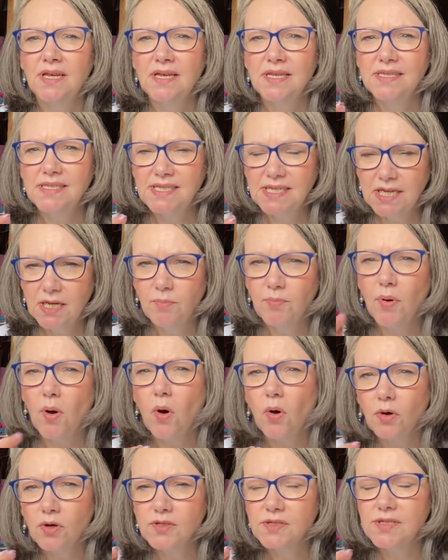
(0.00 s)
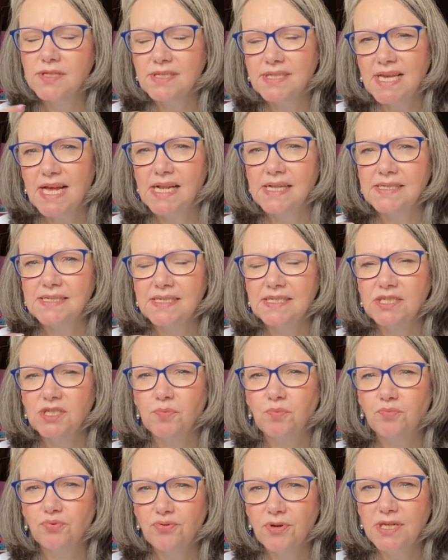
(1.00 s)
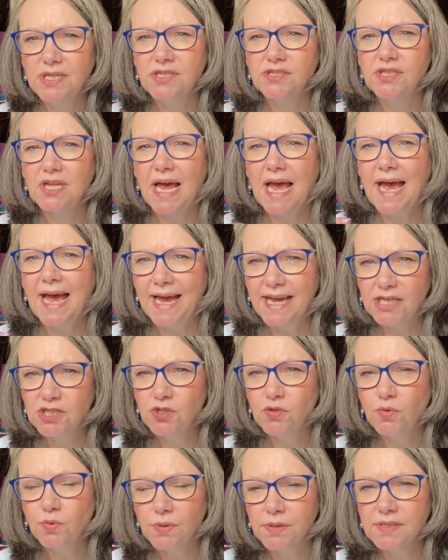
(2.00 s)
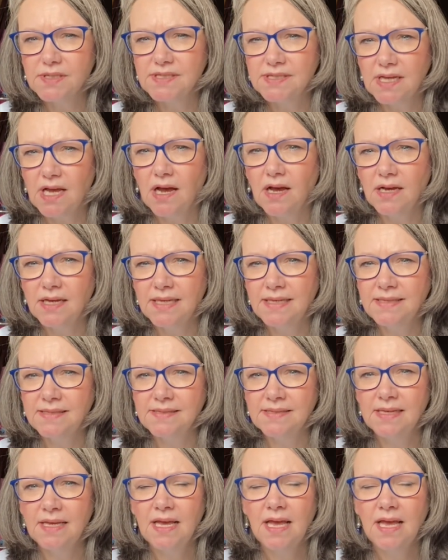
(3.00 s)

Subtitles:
tick a box that tells it to print to actual size,